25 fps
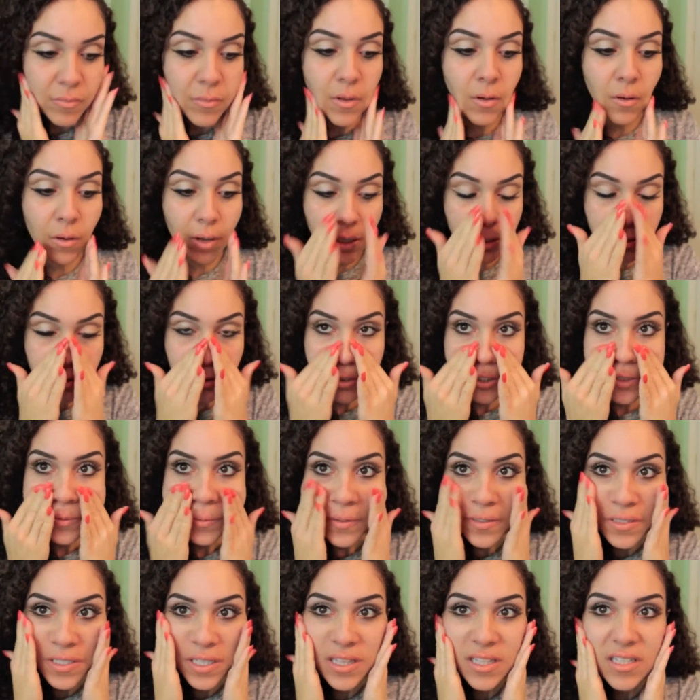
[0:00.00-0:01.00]
Okay, so you're
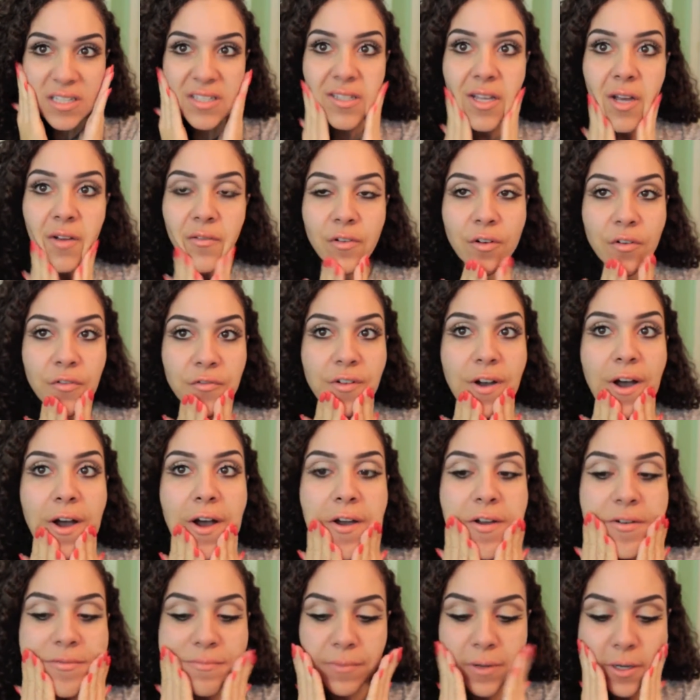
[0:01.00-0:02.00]
supposed to let this set for
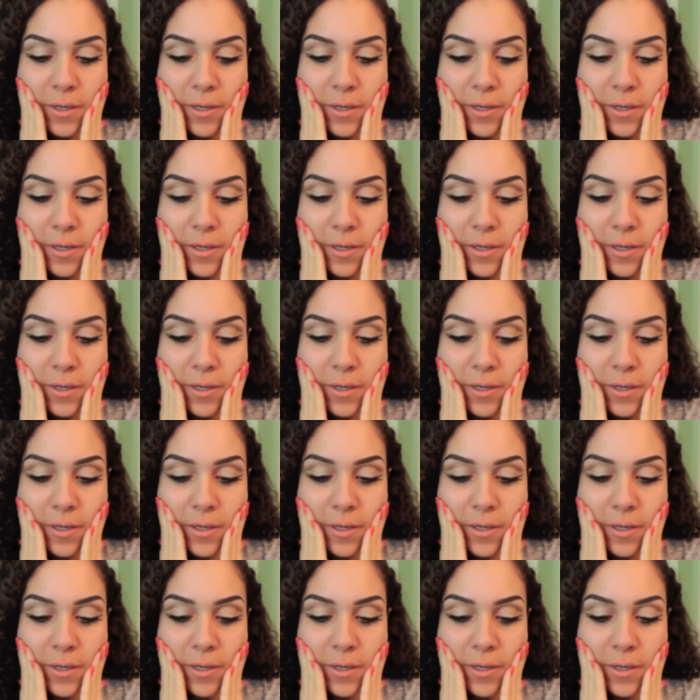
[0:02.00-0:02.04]
5